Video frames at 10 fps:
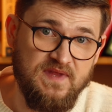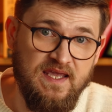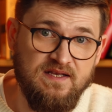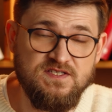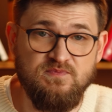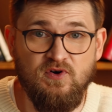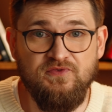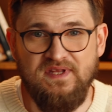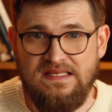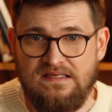and small
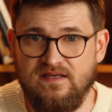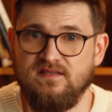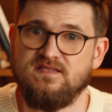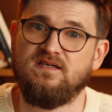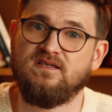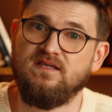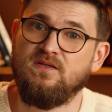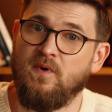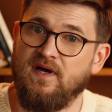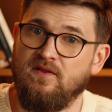details aren't
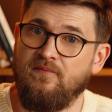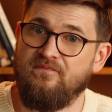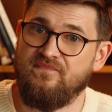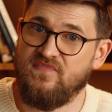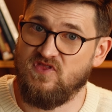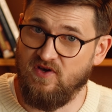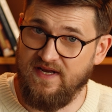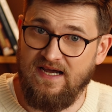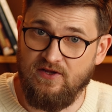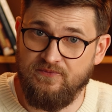well thought out.